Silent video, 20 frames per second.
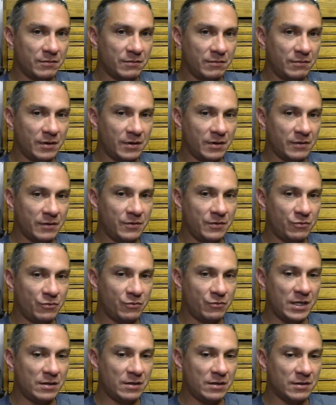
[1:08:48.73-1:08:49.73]
If you
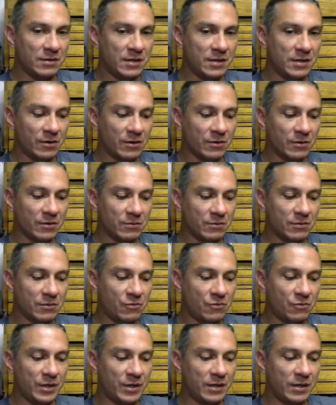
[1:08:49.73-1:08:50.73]
read Carol
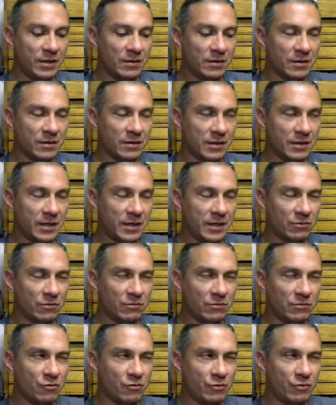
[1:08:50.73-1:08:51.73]

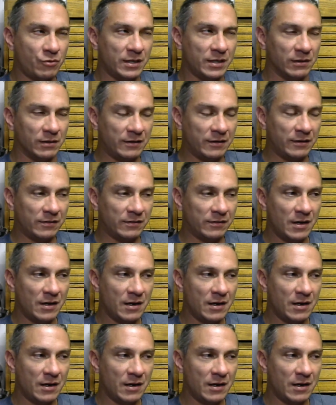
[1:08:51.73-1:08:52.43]
Quigley's